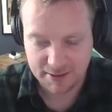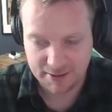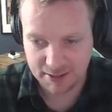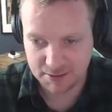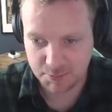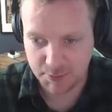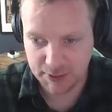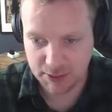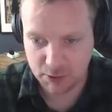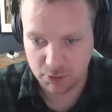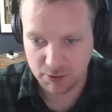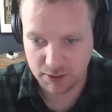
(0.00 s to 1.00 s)
That's pretty
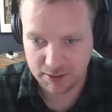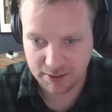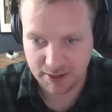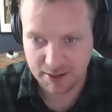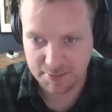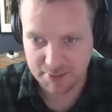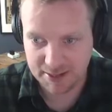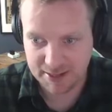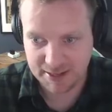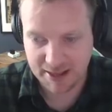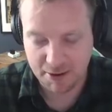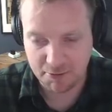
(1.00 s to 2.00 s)
cool. And
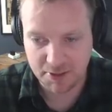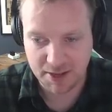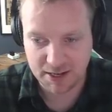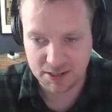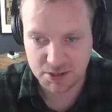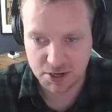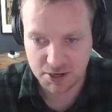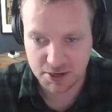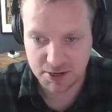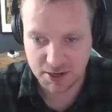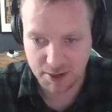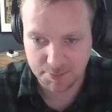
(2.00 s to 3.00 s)
then that will then in
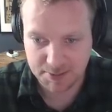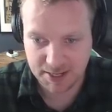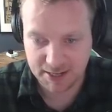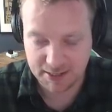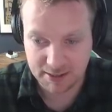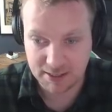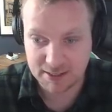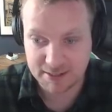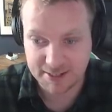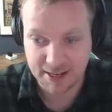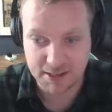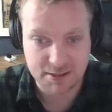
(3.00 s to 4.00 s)
turn update the
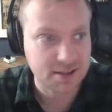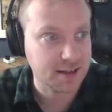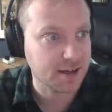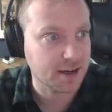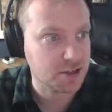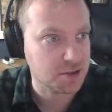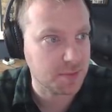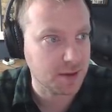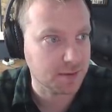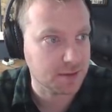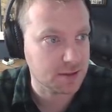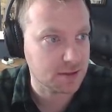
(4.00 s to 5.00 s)
state, and I should be
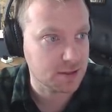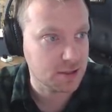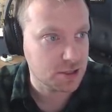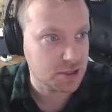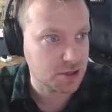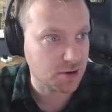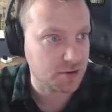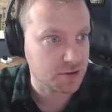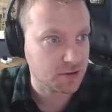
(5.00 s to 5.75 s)
able to show it.